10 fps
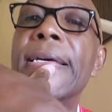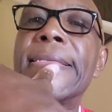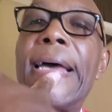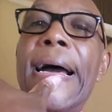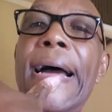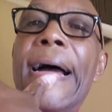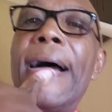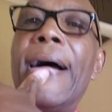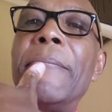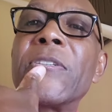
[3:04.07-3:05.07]
Yes,
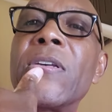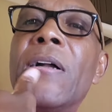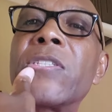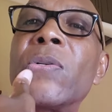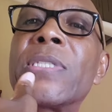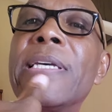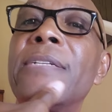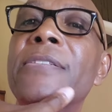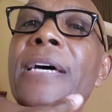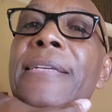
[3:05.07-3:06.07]
I must also
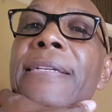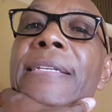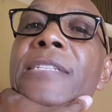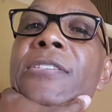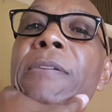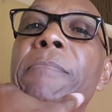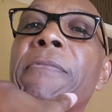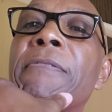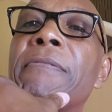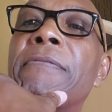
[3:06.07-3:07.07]
tell you that I did
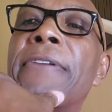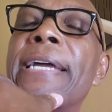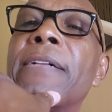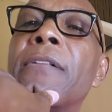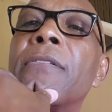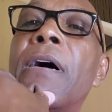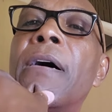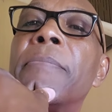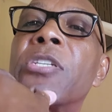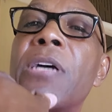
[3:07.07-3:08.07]
some vinyl
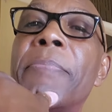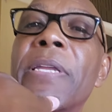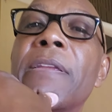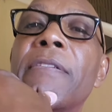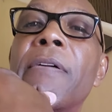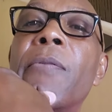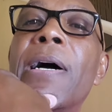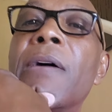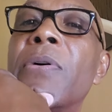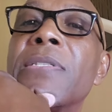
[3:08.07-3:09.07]
um, shopping in,
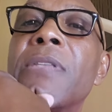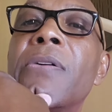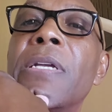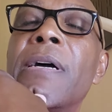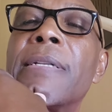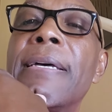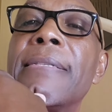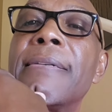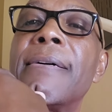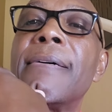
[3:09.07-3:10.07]
while I was down in
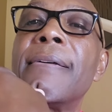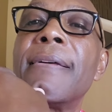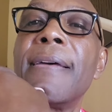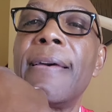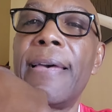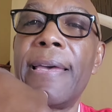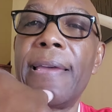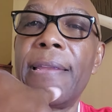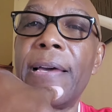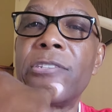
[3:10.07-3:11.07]
Atlanta,
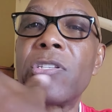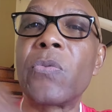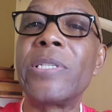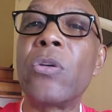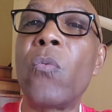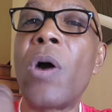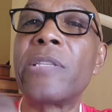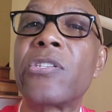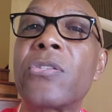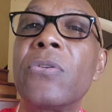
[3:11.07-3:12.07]
and I just went to
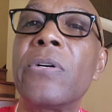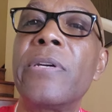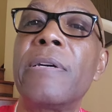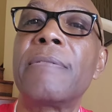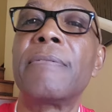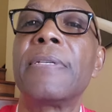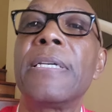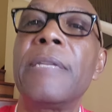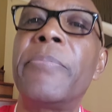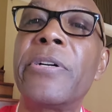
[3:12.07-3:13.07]
one store.
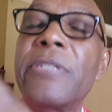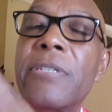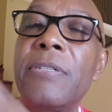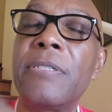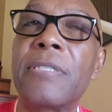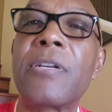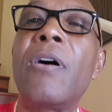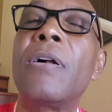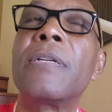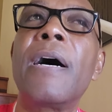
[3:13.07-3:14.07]
In particular, it's
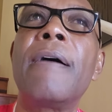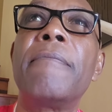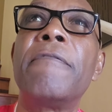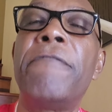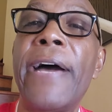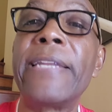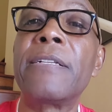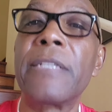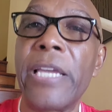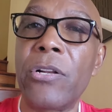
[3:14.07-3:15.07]
called um,
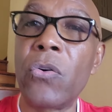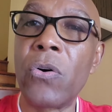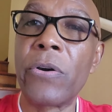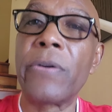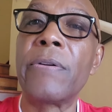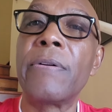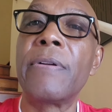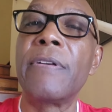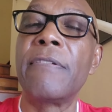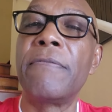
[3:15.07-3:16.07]
Vinyl Galore.
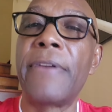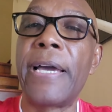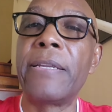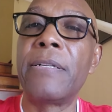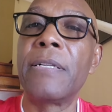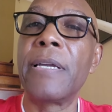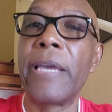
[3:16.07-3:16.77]
Vinyl